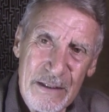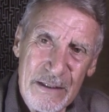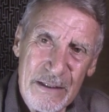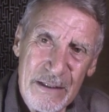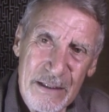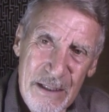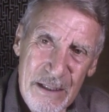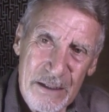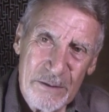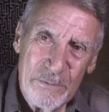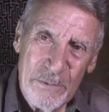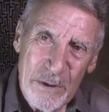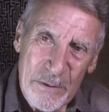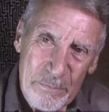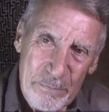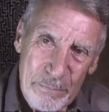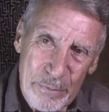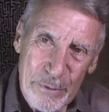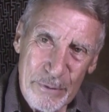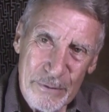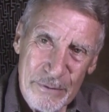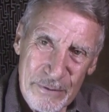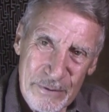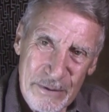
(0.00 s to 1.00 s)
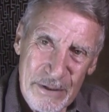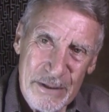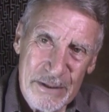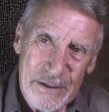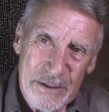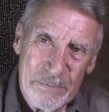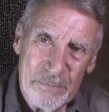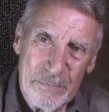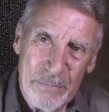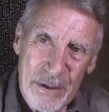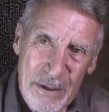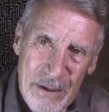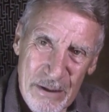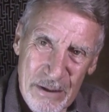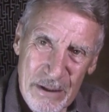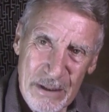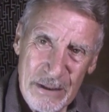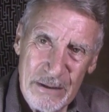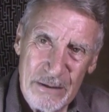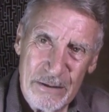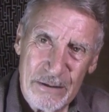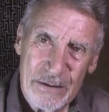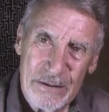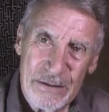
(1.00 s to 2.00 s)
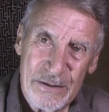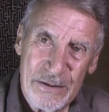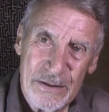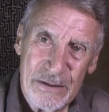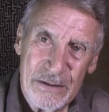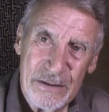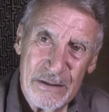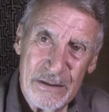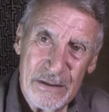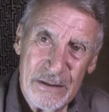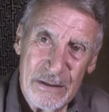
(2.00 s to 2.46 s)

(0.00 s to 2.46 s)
can we put this behind us